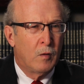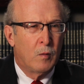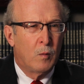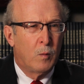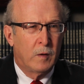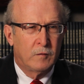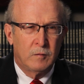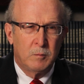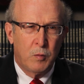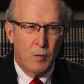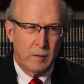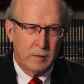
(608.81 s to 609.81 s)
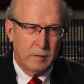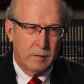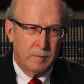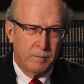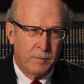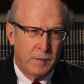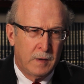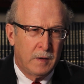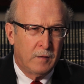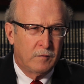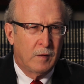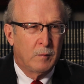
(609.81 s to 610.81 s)
what's important
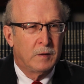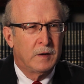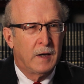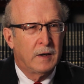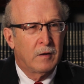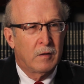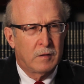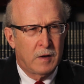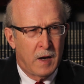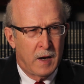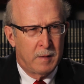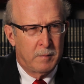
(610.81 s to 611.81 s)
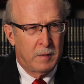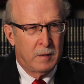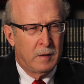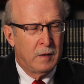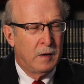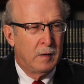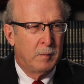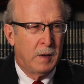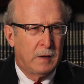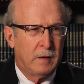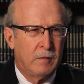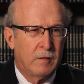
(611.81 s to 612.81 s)
is that we take our time in
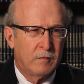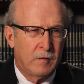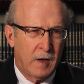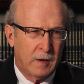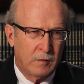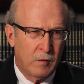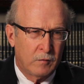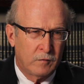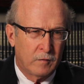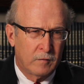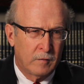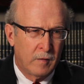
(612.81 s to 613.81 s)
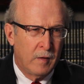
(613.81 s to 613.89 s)
making this diagnosis.